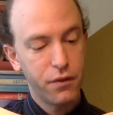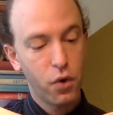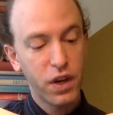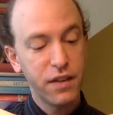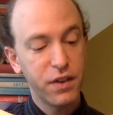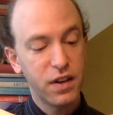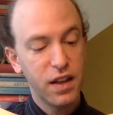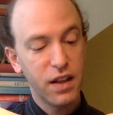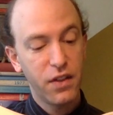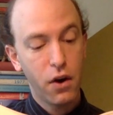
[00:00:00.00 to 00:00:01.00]
For even
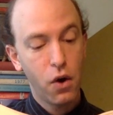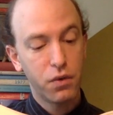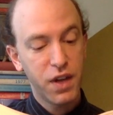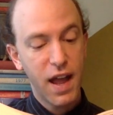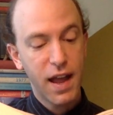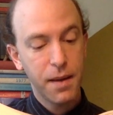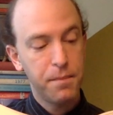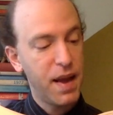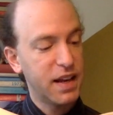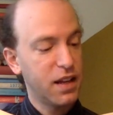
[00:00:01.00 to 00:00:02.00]
in their own day,
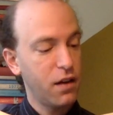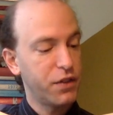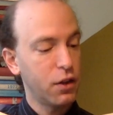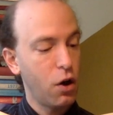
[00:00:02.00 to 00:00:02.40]
many of the